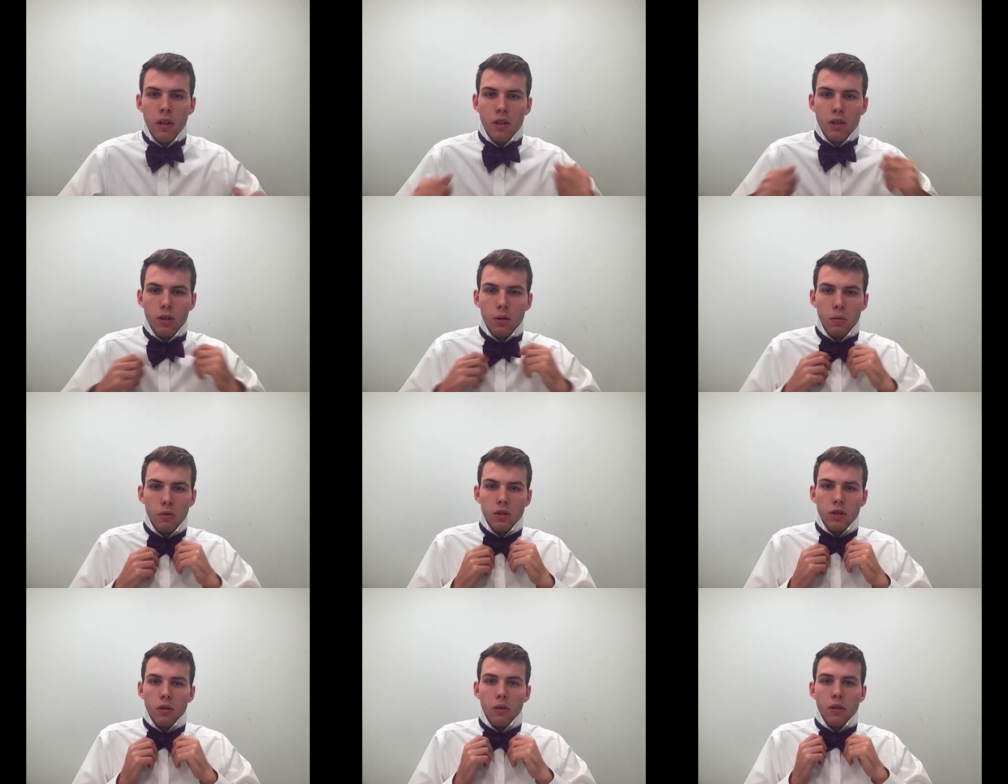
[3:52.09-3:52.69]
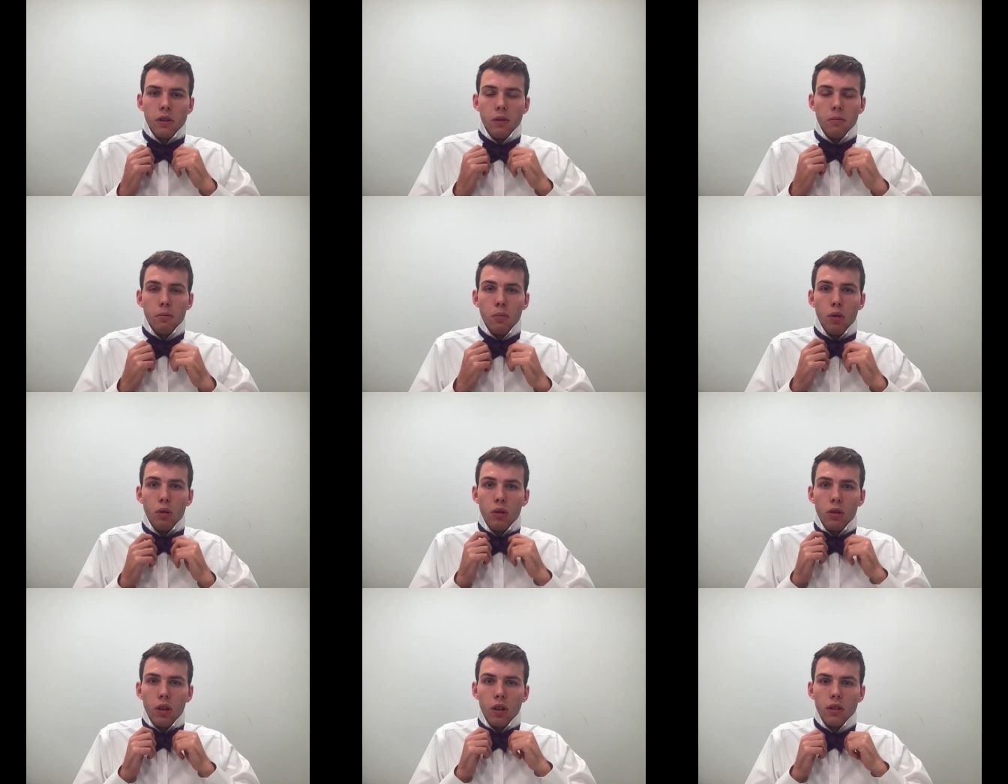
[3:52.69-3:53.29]
So we're just going to
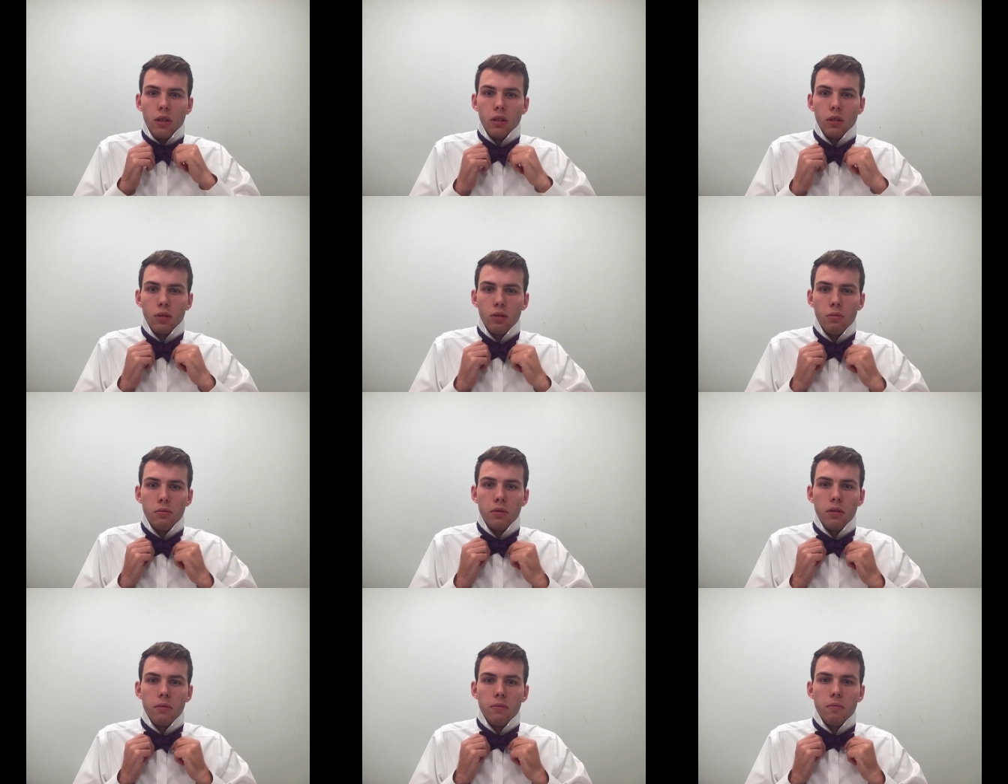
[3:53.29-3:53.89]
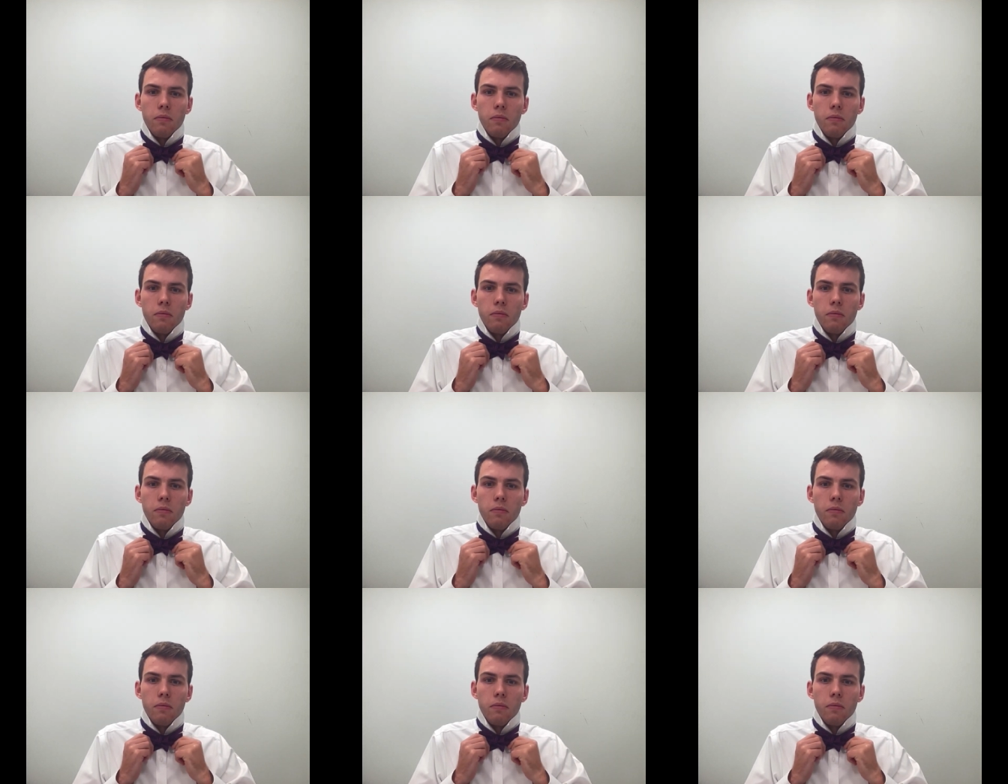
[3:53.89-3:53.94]
pull on the loop,